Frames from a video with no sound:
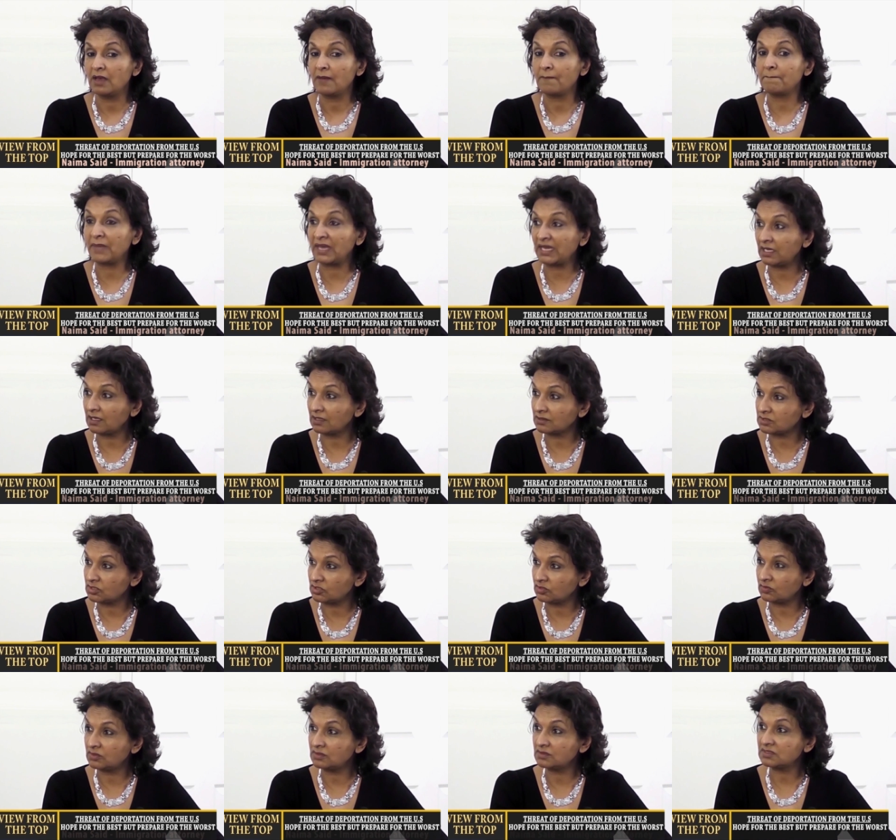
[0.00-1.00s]
Many are
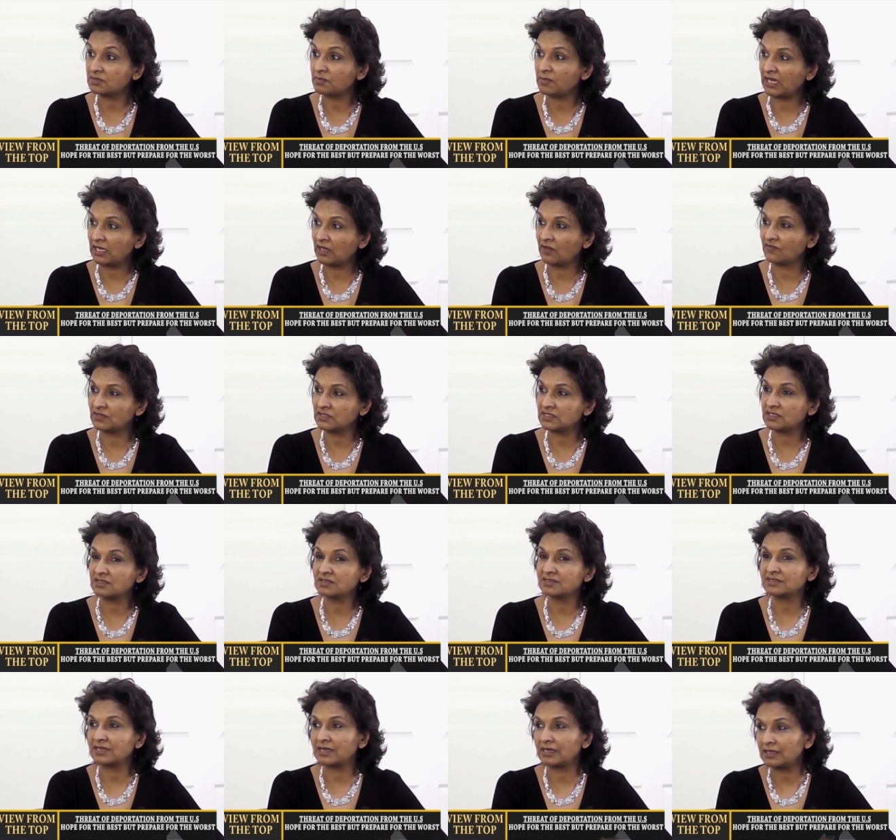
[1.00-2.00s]
students, many are
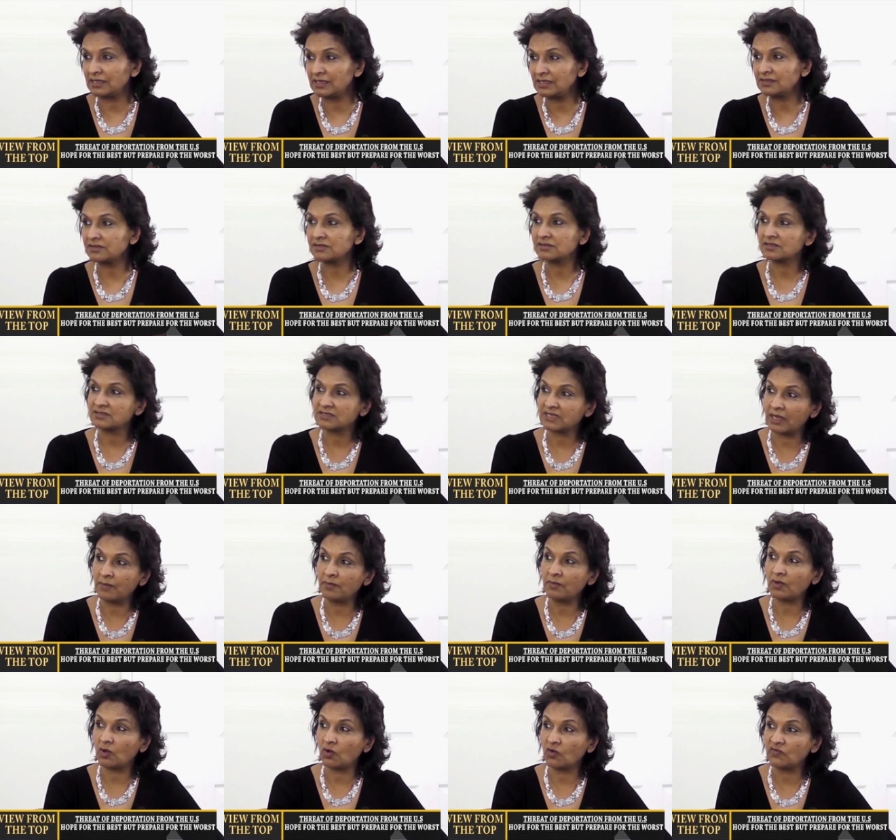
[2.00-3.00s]
visitors. There is
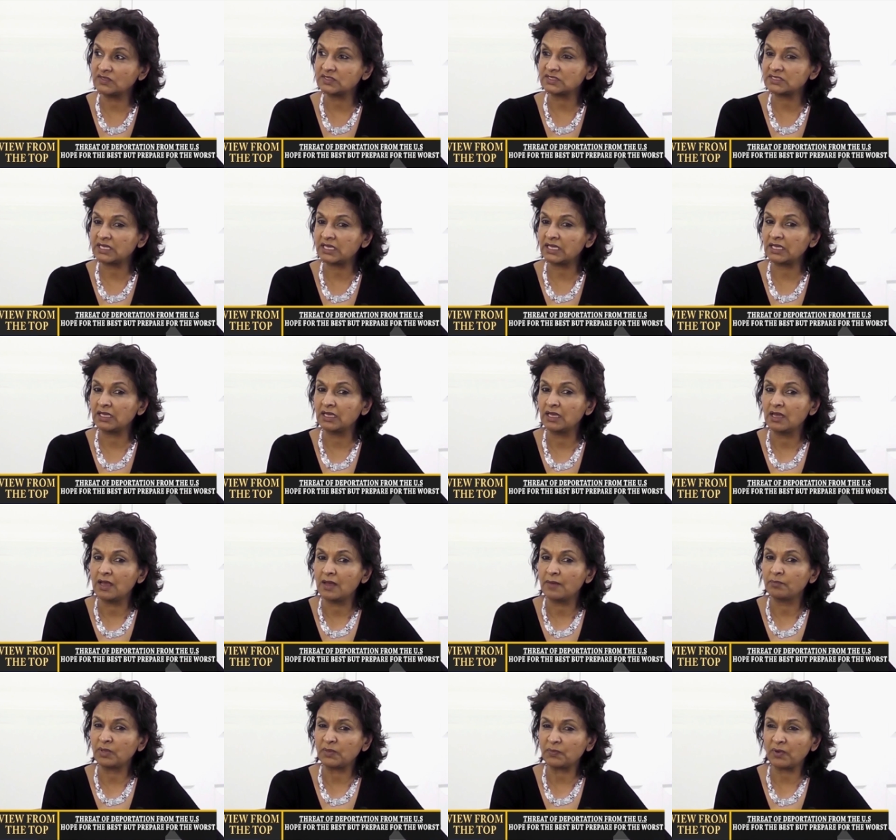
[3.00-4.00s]
some overstay,
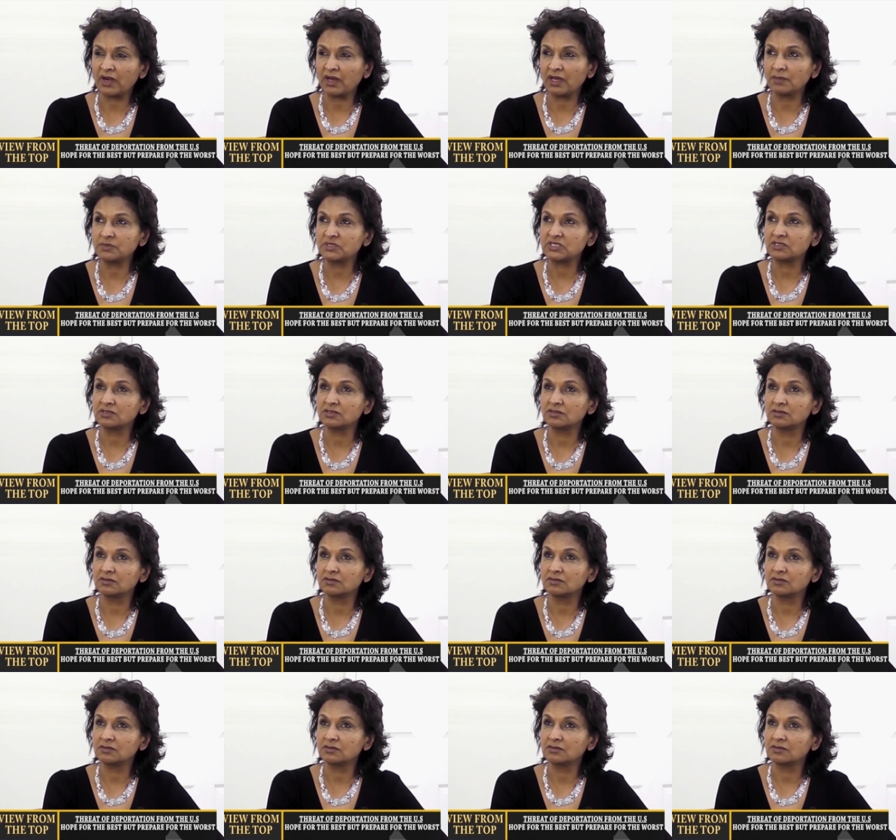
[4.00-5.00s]
but perhaps
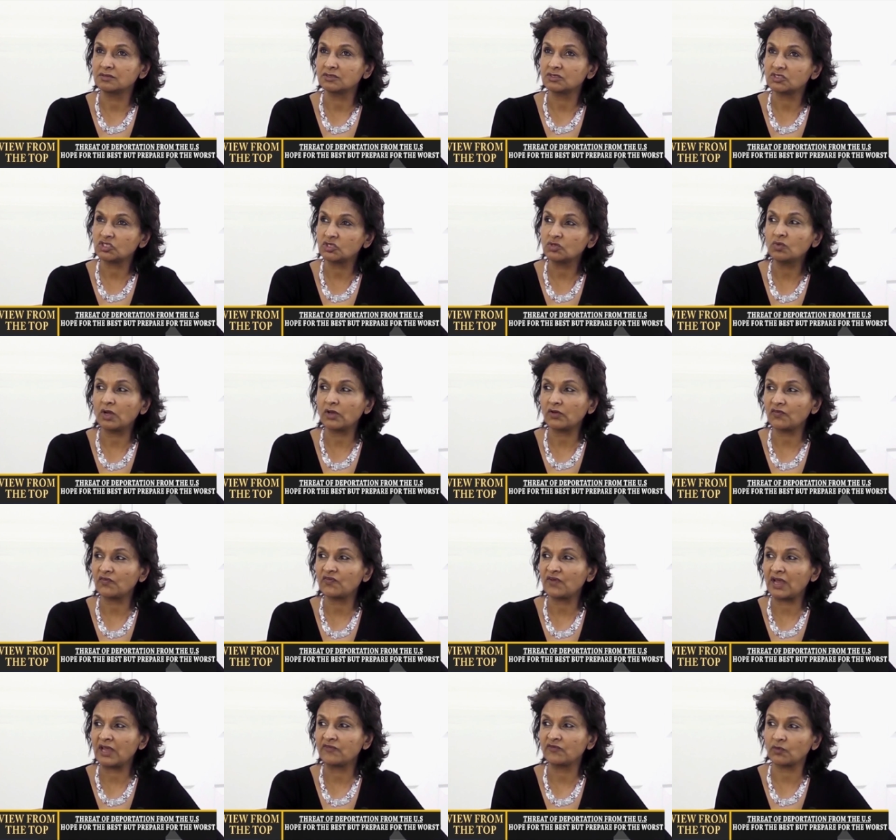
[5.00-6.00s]
2 out of
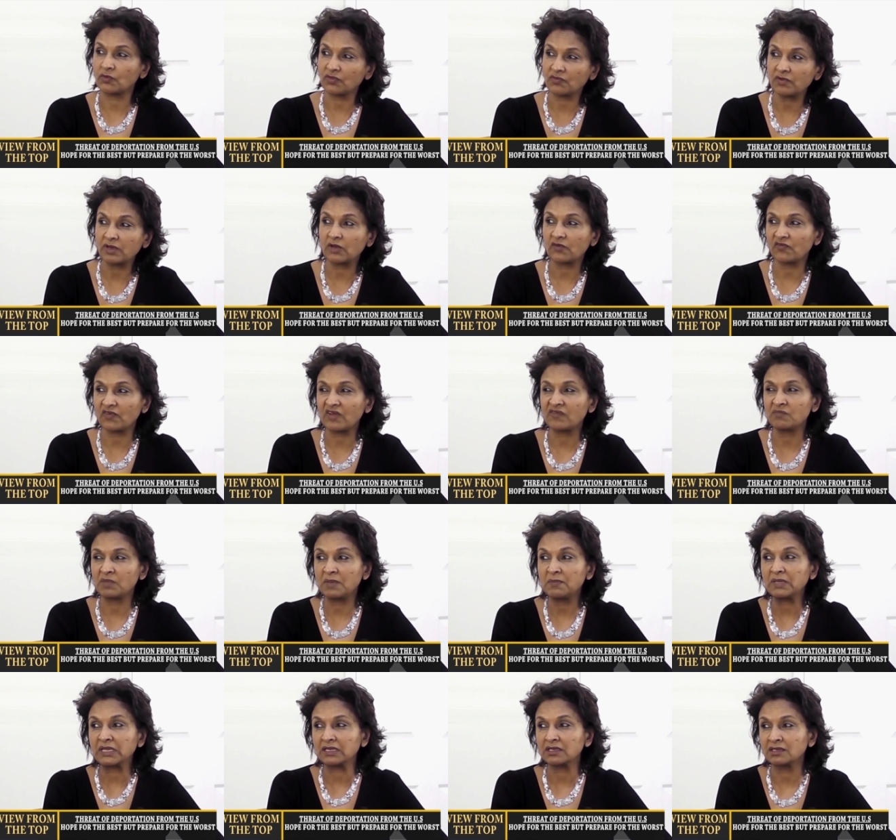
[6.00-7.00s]
5 or 3 out of 5,
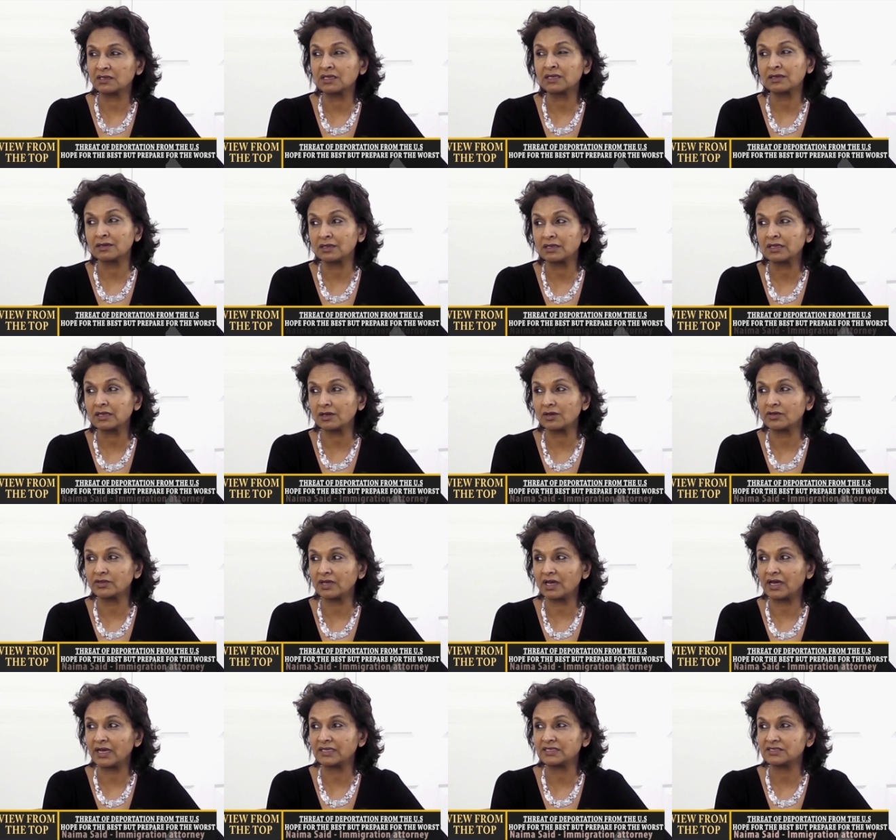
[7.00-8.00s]
maybe a little on
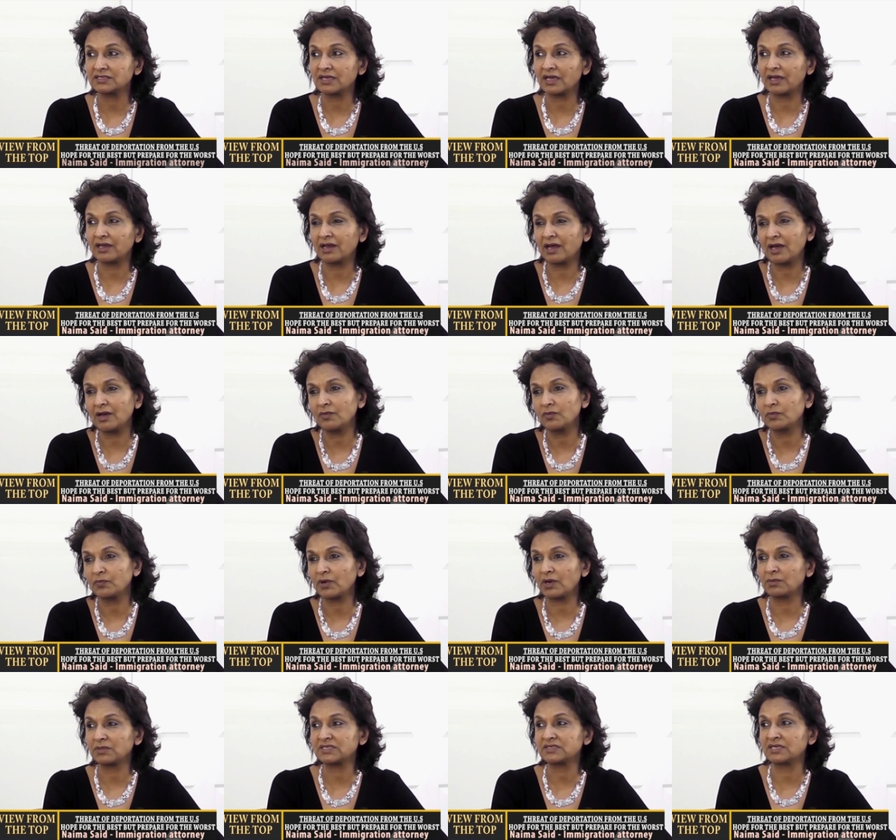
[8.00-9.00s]
the high side. I would
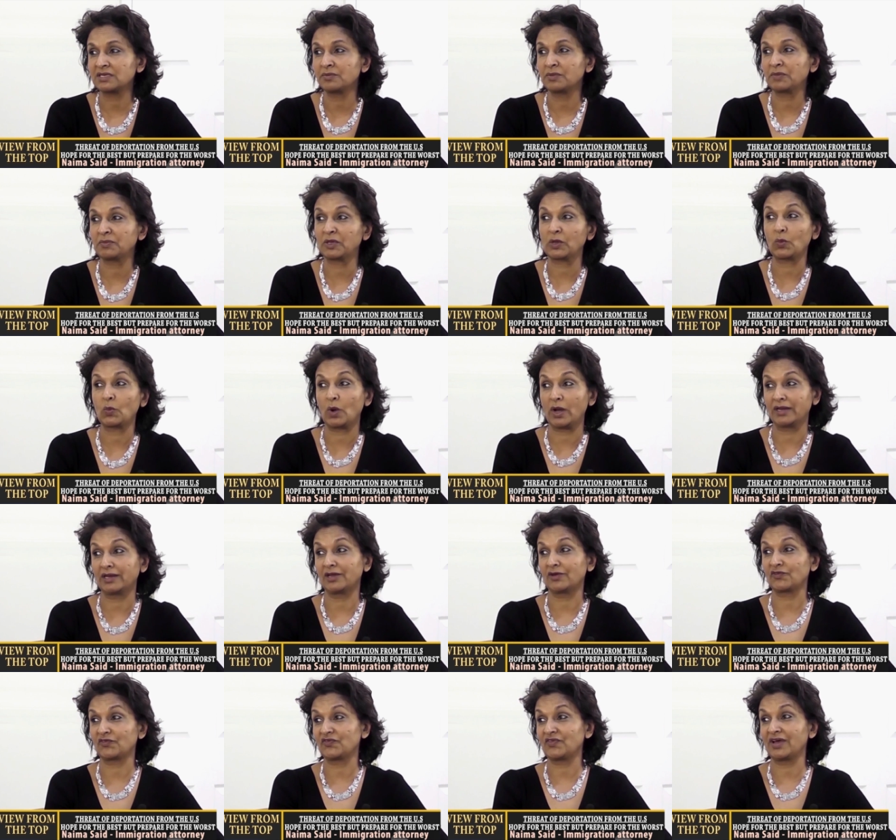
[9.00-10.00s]
probably say maybe 1
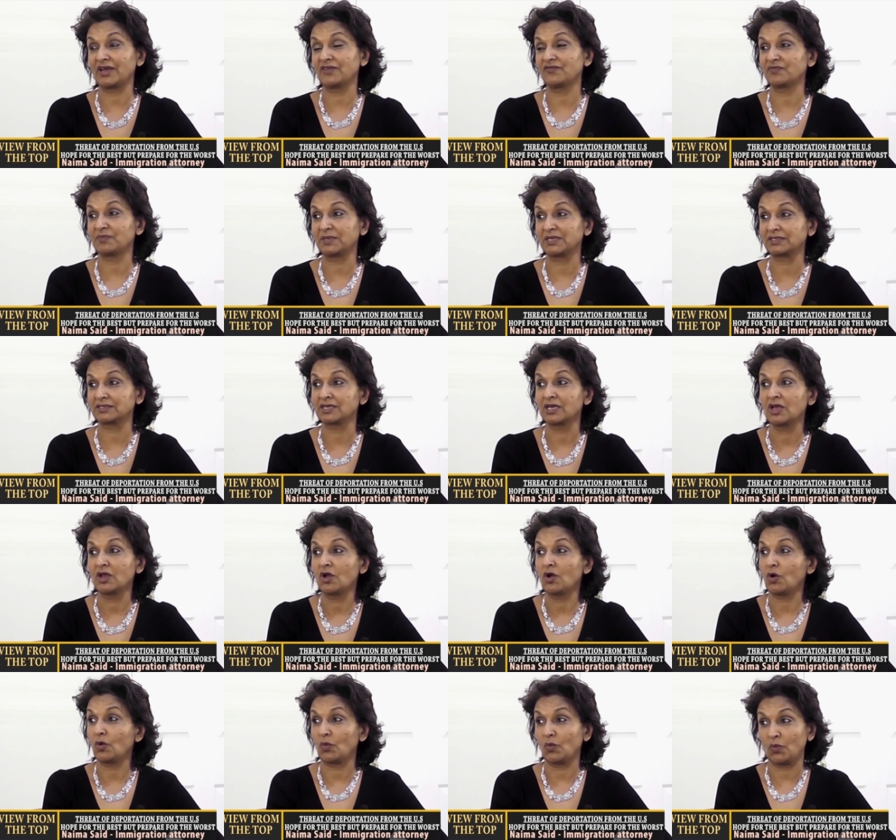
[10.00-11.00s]
out of 5, but
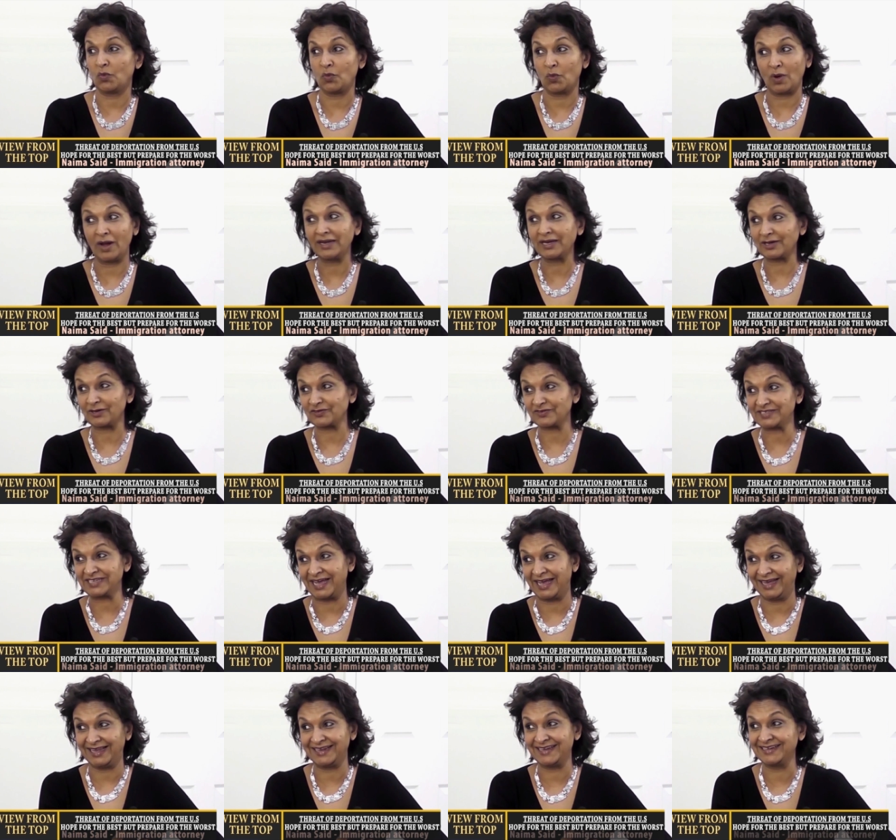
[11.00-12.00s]
1 out of
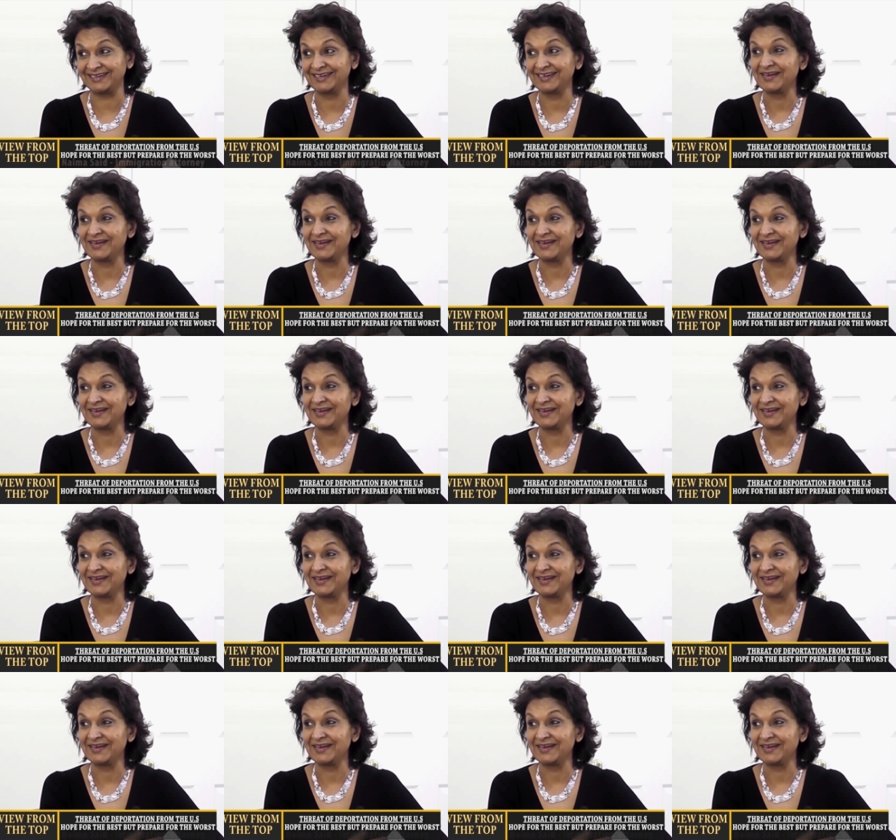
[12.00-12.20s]
10.